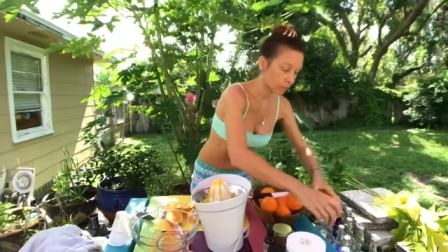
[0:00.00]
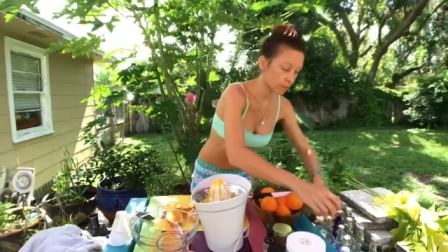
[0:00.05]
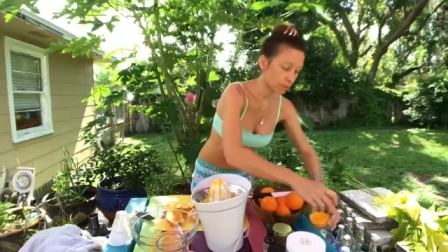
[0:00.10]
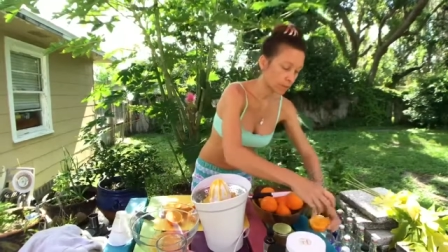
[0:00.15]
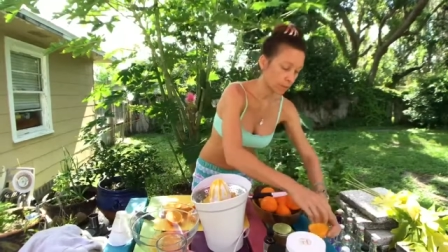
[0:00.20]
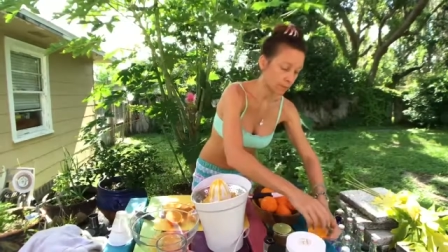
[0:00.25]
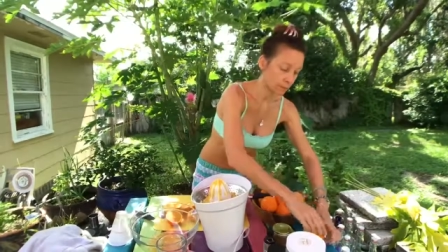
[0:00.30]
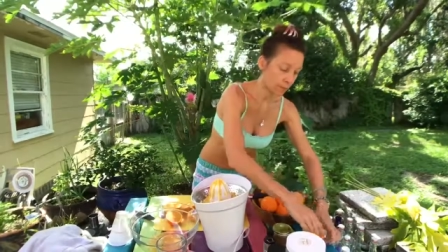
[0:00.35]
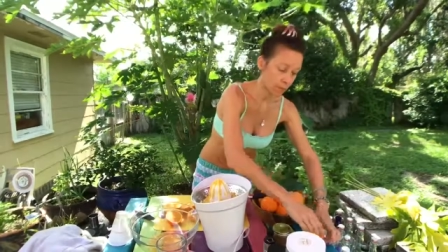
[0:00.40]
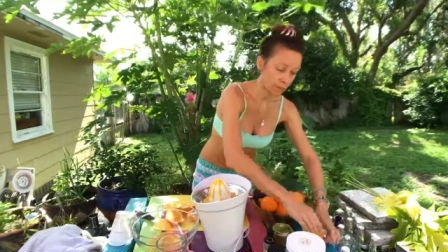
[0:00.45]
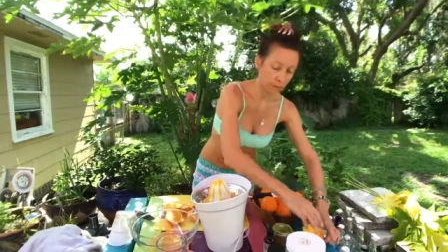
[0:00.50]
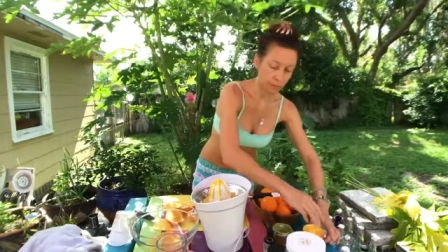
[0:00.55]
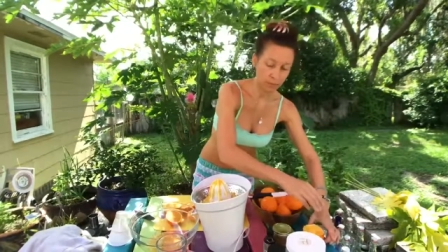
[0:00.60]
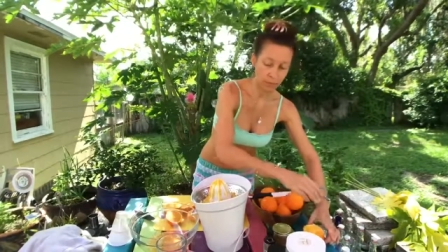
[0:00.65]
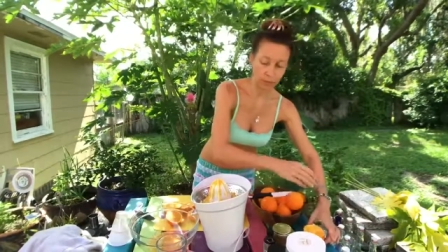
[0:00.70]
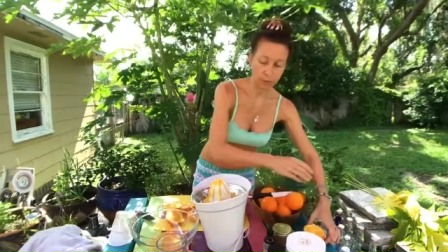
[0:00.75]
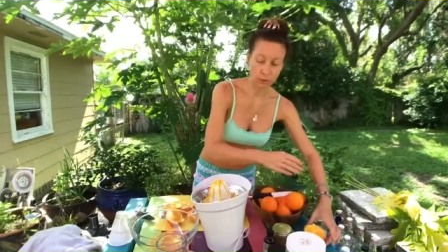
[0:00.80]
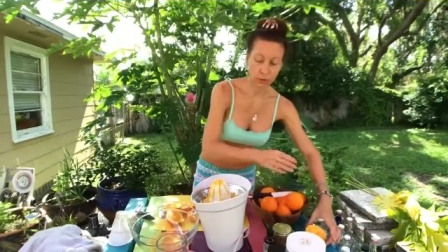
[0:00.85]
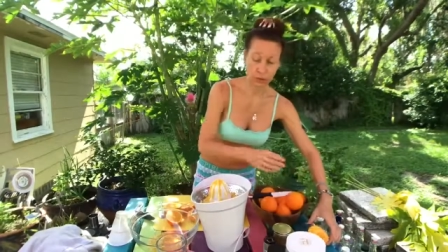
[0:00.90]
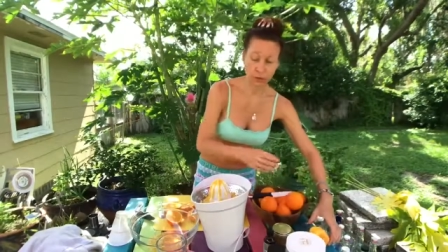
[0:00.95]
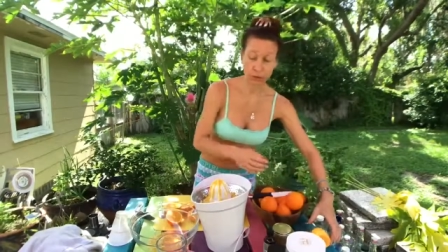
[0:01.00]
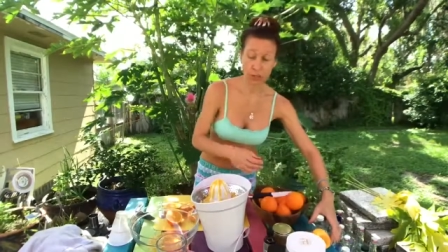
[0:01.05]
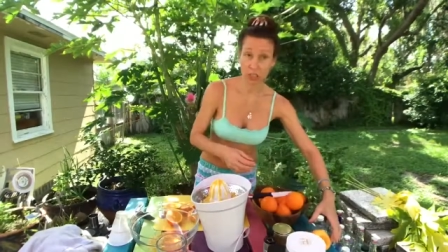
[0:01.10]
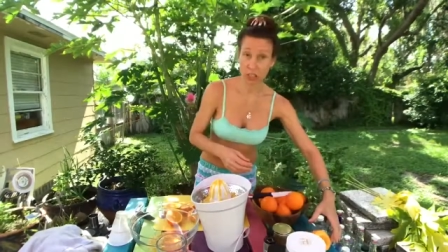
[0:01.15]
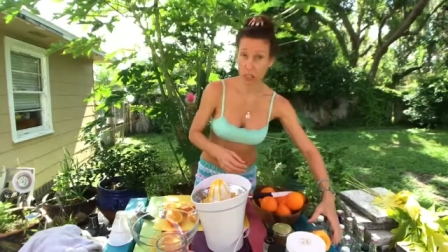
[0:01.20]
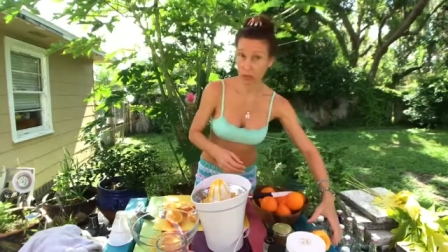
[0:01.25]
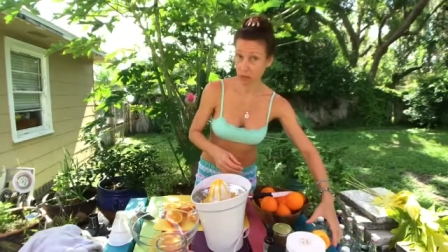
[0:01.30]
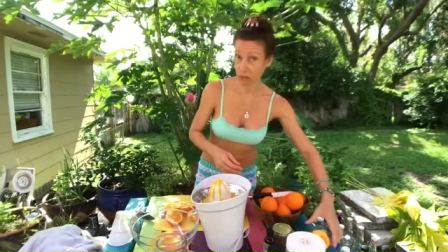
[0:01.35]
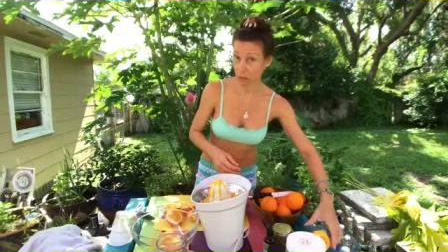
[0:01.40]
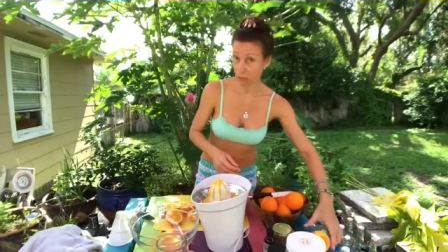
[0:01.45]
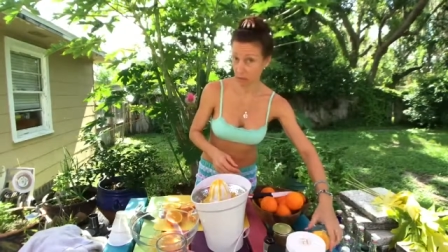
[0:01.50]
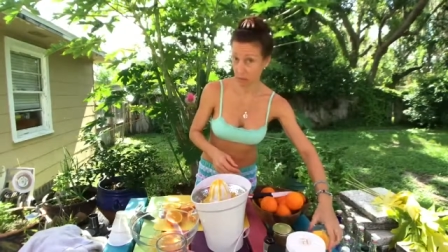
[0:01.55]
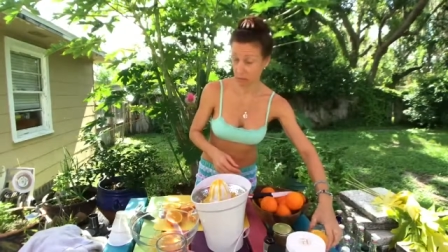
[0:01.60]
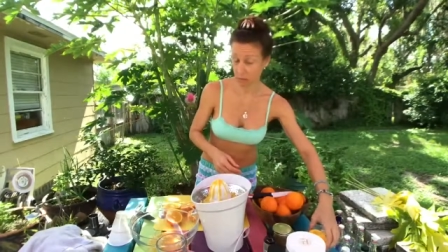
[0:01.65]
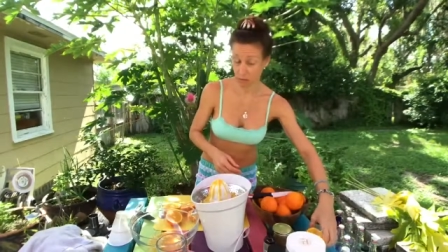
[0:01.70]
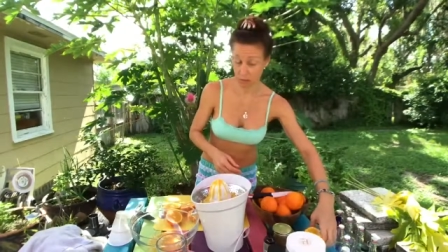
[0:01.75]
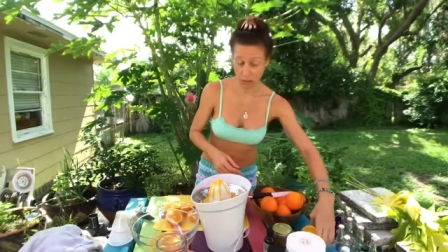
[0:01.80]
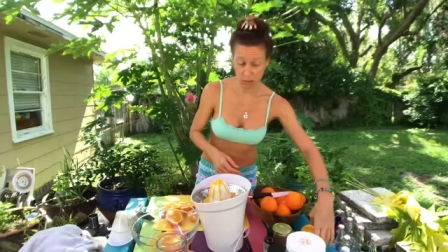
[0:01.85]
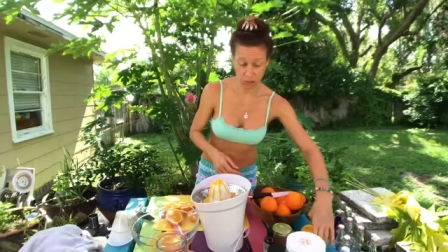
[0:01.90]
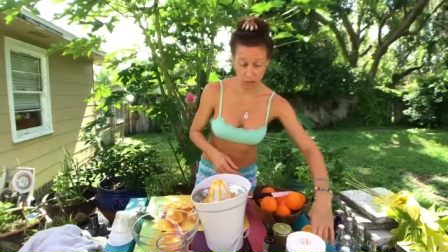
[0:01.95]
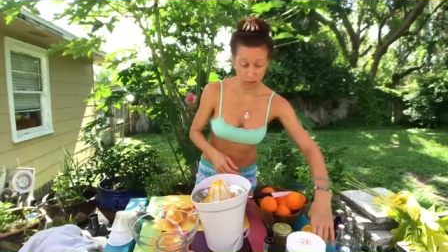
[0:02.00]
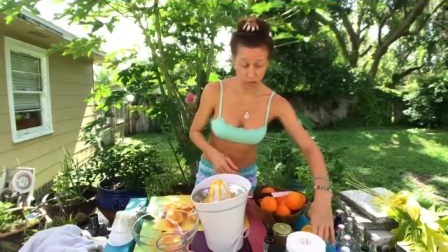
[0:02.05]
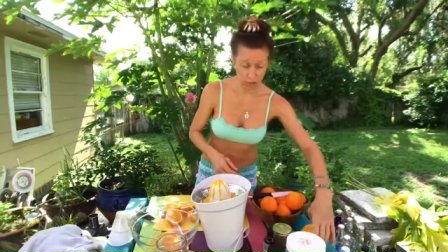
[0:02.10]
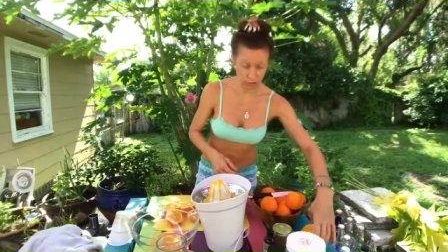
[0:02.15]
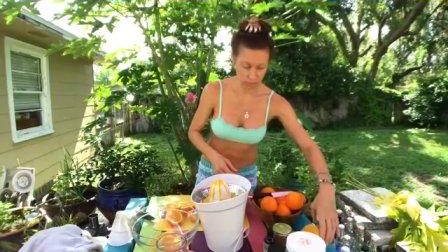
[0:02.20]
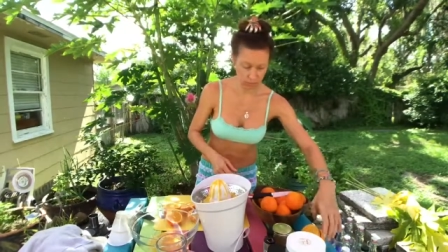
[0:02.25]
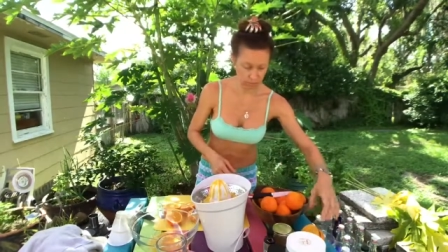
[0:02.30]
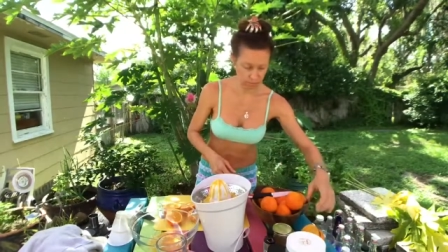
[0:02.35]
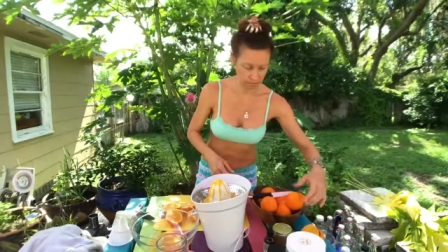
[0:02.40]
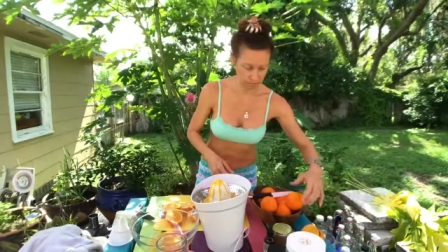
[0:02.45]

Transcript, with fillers: Sometimes that was a good thing, and sometimes not so good.